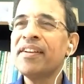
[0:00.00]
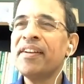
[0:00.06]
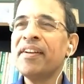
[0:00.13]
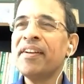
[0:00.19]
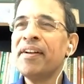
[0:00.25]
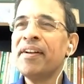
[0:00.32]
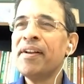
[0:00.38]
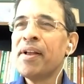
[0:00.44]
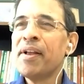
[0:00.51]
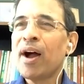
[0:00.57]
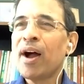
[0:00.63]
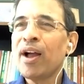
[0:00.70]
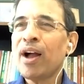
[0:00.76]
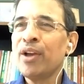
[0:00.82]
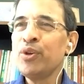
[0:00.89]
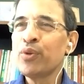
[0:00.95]
Are you
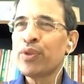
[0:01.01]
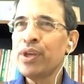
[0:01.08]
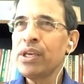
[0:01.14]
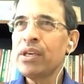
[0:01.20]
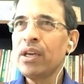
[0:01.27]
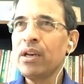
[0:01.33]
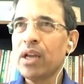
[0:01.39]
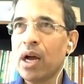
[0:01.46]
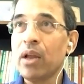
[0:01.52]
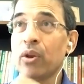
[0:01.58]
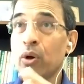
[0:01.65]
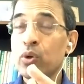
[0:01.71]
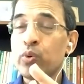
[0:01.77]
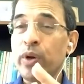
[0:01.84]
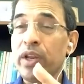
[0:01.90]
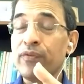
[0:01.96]
thinking, no, 20
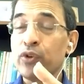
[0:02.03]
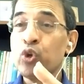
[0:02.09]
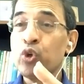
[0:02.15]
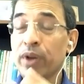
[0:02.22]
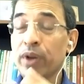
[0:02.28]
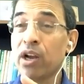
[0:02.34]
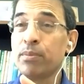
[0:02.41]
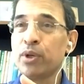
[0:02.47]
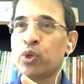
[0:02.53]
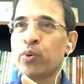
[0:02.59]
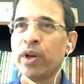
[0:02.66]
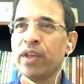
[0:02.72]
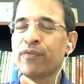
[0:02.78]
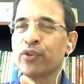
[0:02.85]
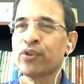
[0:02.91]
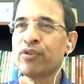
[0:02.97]
for 2, we can't be 20 for
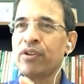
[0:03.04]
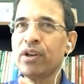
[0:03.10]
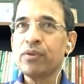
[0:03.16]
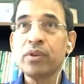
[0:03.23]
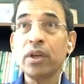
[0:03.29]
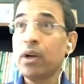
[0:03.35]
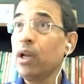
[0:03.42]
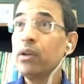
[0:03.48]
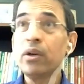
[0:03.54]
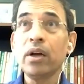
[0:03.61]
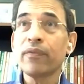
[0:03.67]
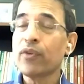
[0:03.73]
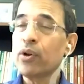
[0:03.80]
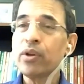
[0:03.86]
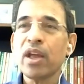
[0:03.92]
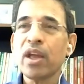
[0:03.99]
3? Are you saying, oh no, I've got
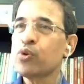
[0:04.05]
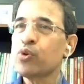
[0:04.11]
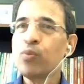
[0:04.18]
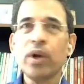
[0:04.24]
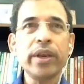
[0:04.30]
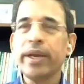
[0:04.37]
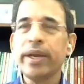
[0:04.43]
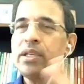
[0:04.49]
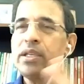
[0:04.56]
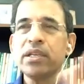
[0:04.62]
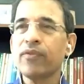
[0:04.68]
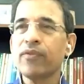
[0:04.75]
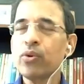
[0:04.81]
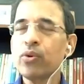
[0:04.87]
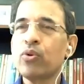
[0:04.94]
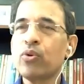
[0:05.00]
to get to 190, I've
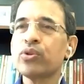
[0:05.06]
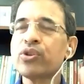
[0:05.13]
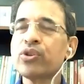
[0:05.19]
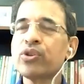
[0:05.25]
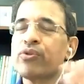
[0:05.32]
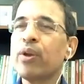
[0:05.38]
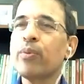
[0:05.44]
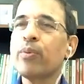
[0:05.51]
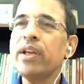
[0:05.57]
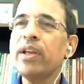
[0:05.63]
got to go straight away?